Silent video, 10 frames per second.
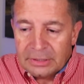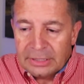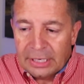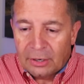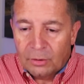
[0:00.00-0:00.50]

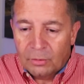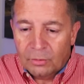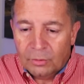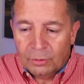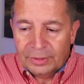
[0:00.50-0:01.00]
you know,
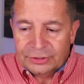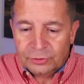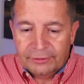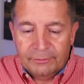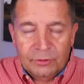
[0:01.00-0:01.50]
were we
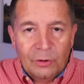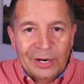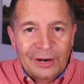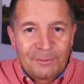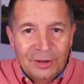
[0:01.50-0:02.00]
sort of
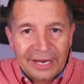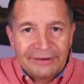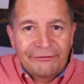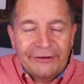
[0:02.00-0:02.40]
going on blind